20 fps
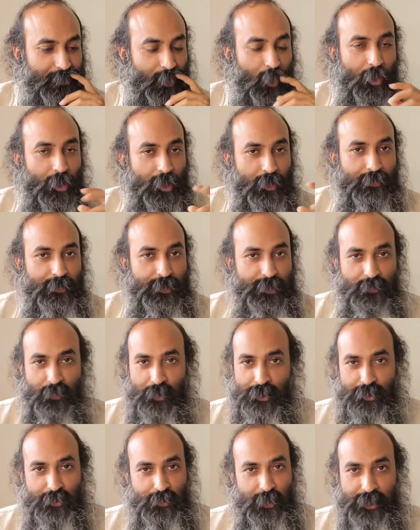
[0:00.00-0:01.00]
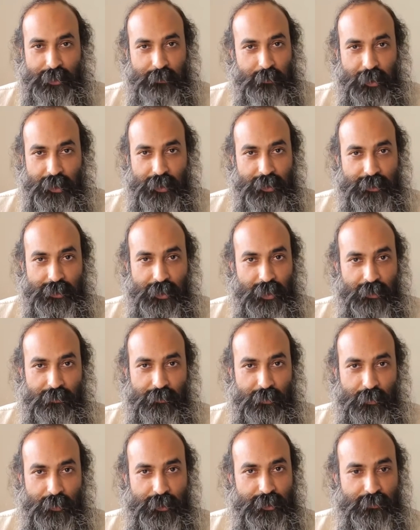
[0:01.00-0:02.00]
All of us wants to experience
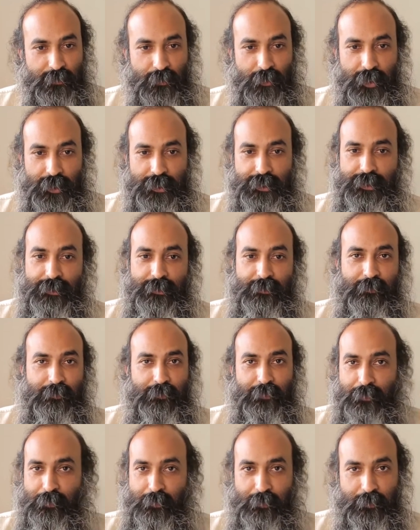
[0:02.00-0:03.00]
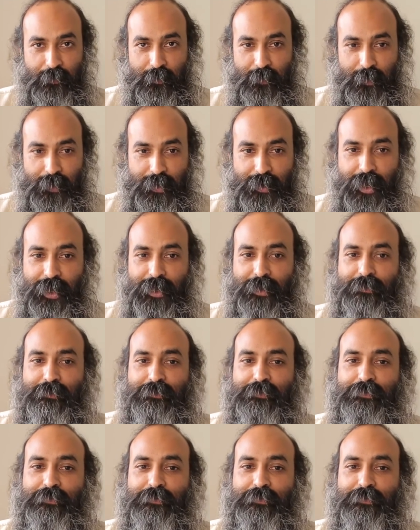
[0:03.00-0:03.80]
life to its fullest. Correct?